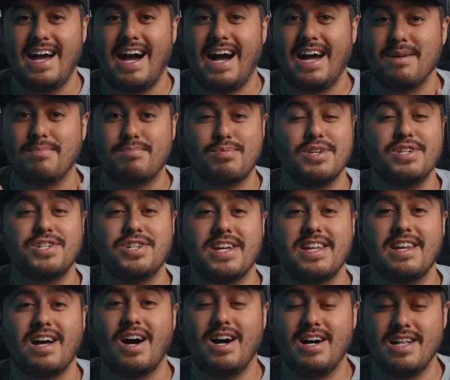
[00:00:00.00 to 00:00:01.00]
I
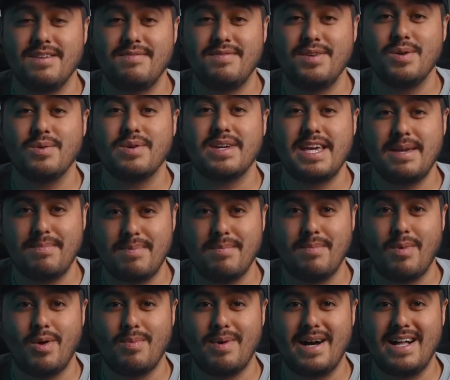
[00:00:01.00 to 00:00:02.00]
appreciate all of you. Keep it
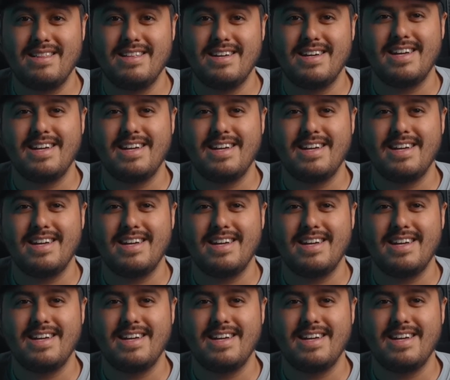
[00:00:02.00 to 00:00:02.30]
mobile,